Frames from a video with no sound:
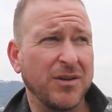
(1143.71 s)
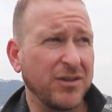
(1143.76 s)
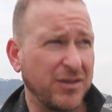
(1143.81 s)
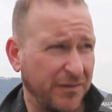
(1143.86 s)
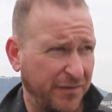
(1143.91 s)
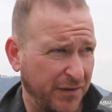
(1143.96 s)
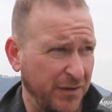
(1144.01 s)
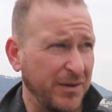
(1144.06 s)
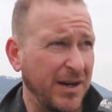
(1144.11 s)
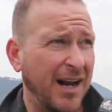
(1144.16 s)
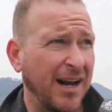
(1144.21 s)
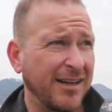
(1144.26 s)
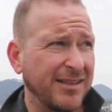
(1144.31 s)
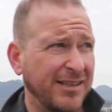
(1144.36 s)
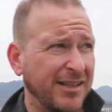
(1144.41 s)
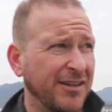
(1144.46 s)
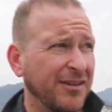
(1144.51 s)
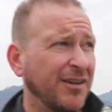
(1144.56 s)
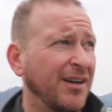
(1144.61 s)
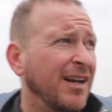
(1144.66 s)
There's a few
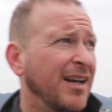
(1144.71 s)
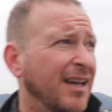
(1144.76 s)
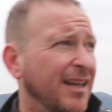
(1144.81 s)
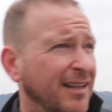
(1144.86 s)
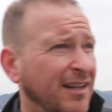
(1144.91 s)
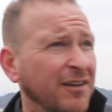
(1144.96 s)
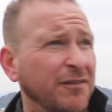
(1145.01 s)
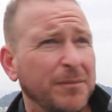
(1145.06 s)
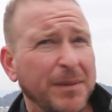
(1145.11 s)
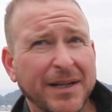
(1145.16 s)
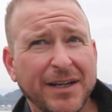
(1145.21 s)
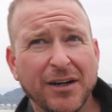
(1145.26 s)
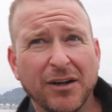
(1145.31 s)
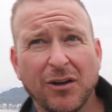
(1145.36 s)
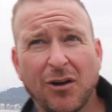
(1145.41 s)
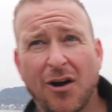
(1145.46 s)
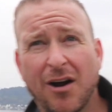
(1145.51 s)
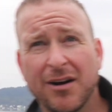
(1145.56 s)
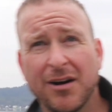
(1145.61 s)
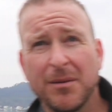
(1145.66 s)
guys here that have been
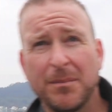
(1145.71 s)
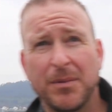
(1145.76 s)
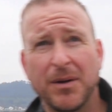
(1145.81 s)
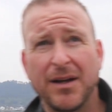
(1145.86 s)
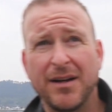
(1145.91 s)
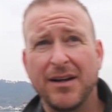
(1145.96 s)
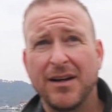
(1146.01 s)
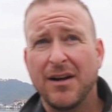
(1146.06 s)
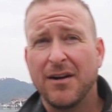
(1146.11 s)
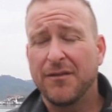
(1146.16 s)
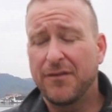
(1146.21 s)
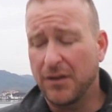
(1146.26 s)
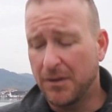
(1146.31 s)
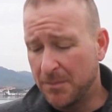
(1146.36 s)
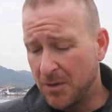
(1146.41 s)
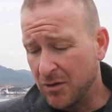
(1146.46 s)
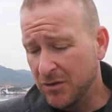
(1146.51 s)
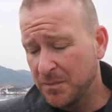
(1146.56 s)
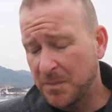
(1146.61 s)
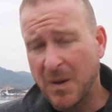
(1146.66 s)
here longer, but for
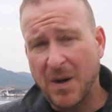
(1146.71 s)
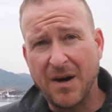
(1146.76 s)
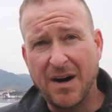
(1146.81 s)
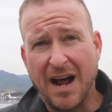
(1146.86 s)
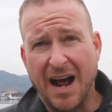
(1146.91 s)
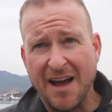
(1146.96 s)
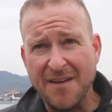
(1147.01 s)
the most part,